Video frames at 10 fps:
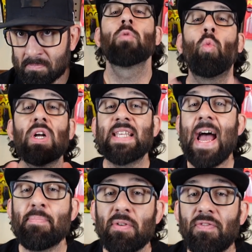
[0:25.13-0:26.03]
What's
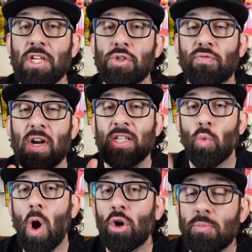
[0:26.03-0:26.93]
happening, fishing friends?
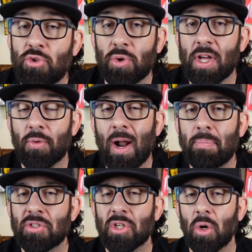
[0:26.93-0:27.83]
Welcome to another
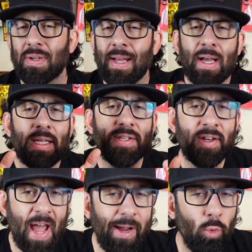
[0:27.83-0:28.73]
episode.
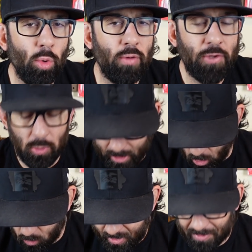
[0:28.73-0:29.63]
Tonight we're reviewing
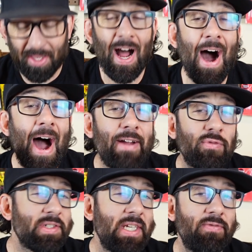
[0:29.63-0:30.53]
a reel that I've
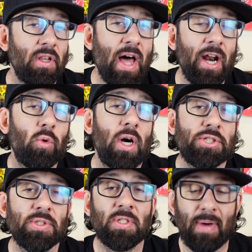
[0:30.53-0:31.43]
received a lot of
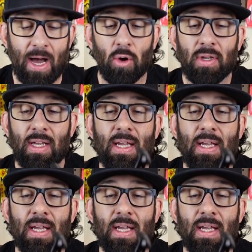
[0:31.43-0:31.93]
questions about.